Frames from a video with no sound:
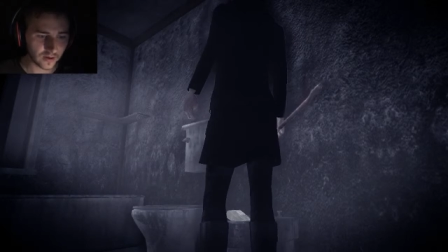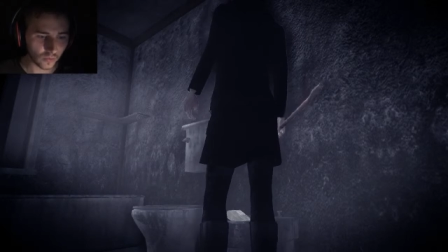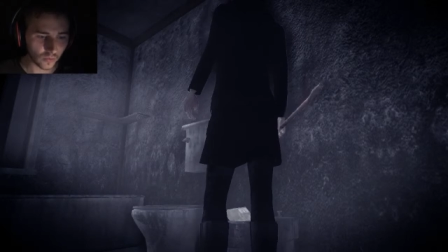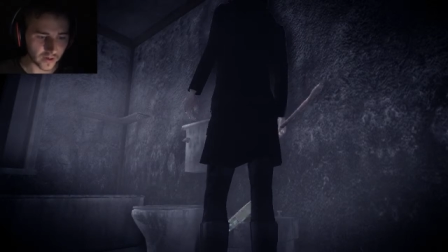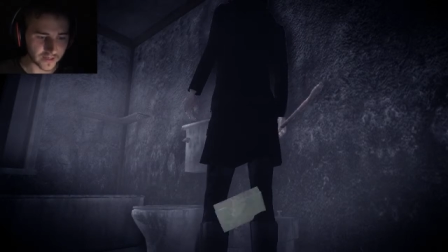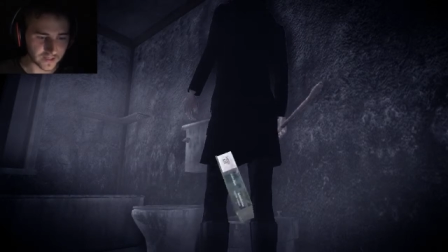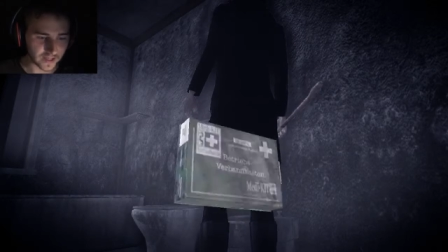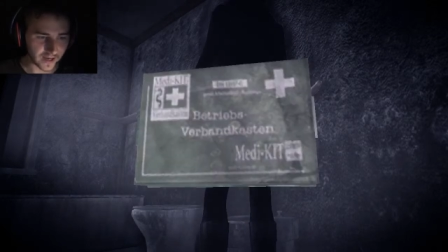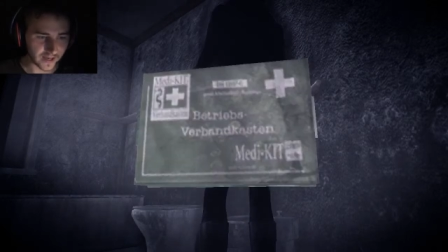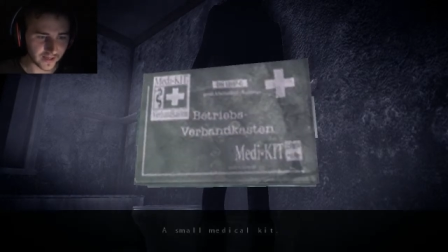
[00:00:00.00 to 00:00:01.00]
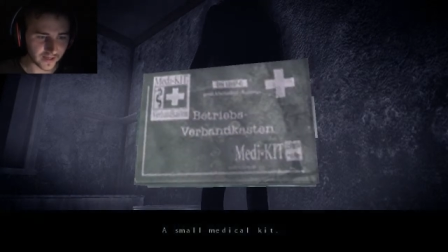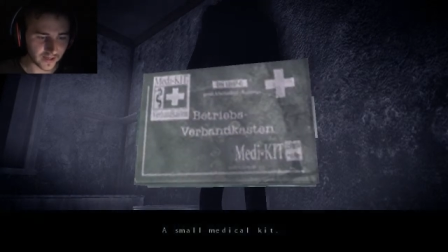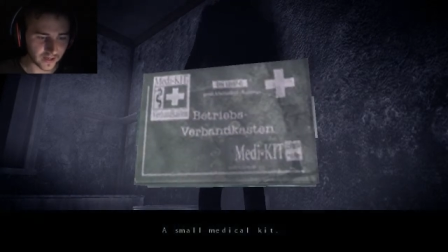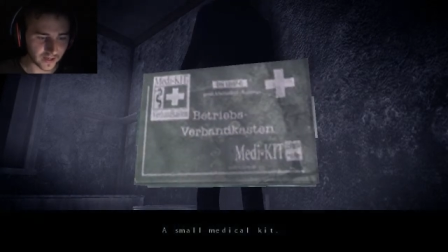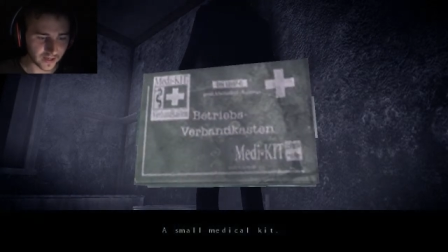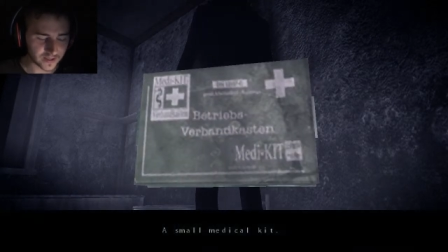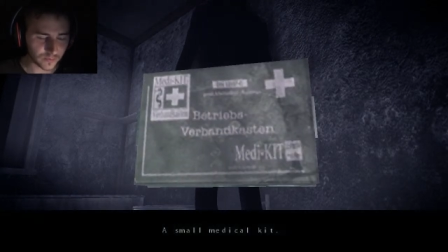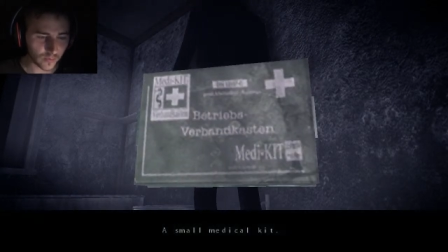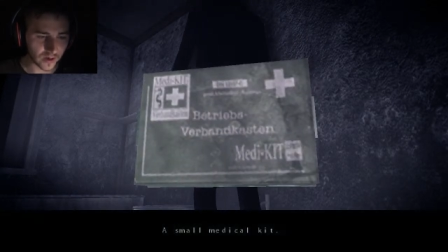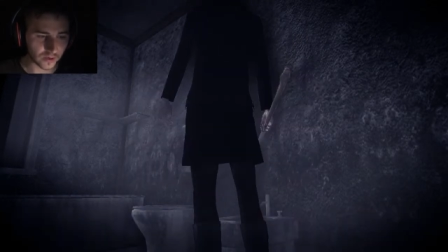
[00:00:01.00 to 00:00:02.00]
What is that? Uh,
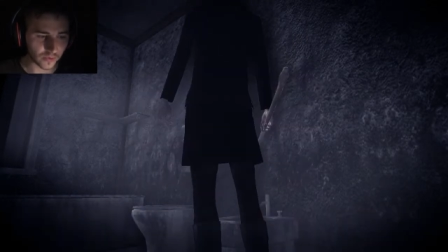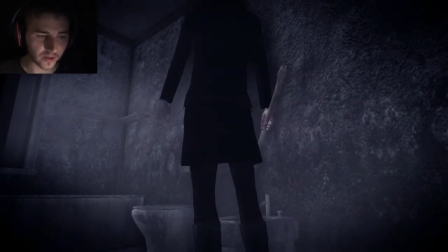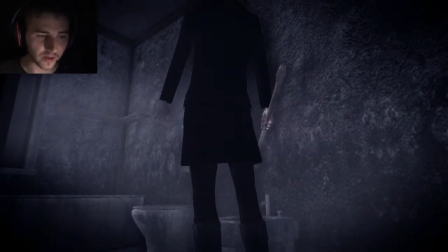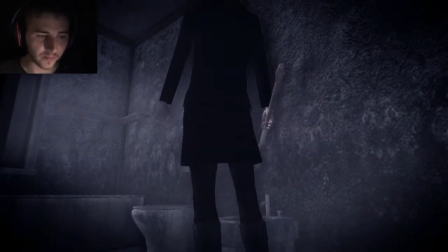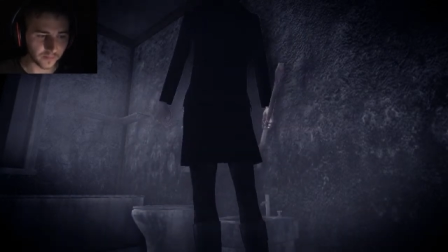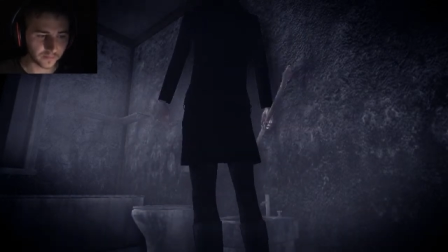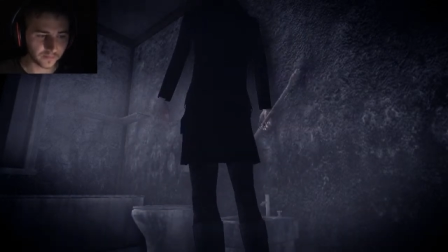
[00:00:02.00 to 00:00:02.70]
small medical kit.